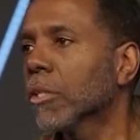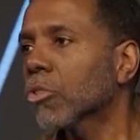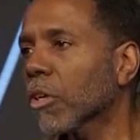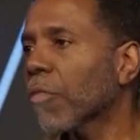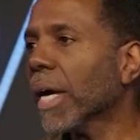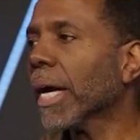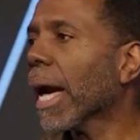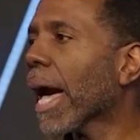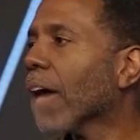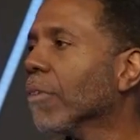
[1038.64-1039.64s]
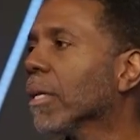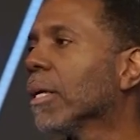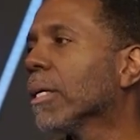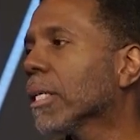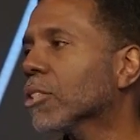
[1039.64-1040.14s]
So if they can't have it,
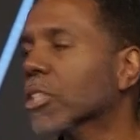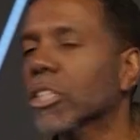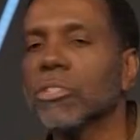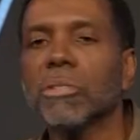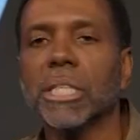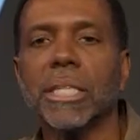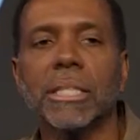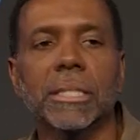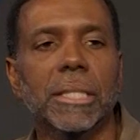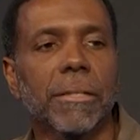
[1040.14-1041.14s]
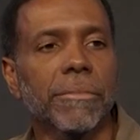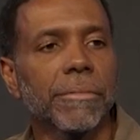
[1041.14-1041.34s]
they'll just get you to kill yourself.